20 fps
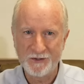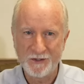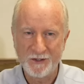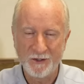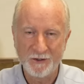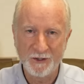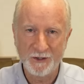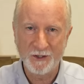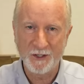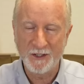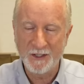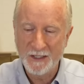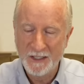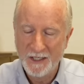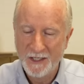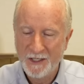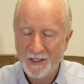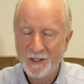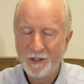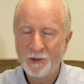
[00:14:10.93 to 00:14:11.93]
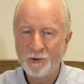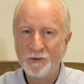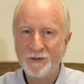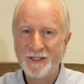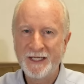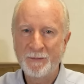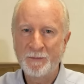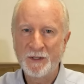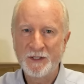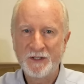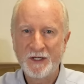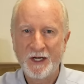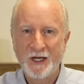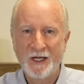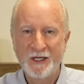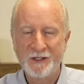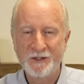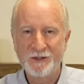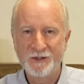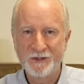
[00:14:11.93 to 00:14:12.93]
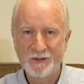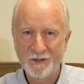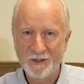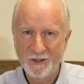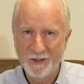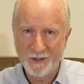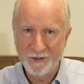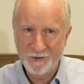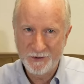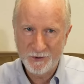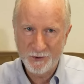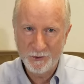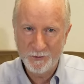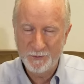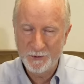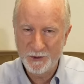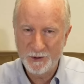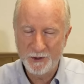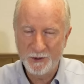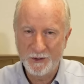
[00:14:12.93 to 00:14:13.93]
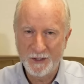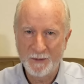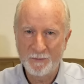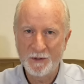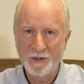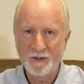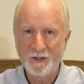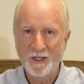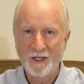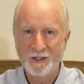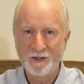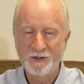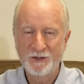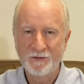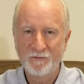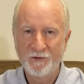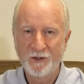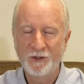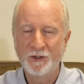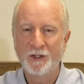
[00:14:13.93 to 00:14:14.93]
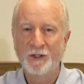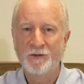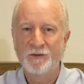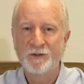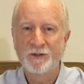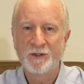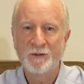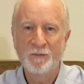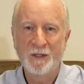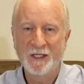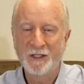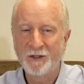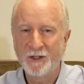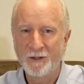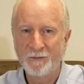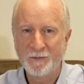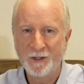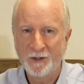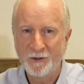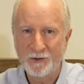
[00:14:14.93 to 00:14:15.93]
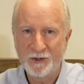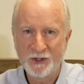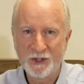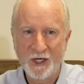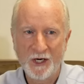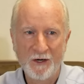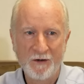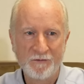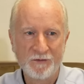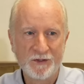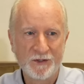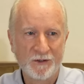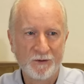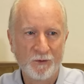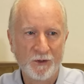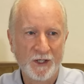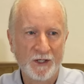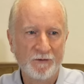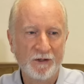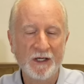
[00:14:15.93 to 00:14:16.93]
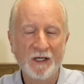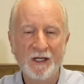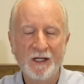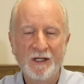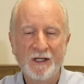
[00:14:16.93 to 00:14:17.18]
You deputize troops, you deputize civilians to make them, sheriffs or whatever.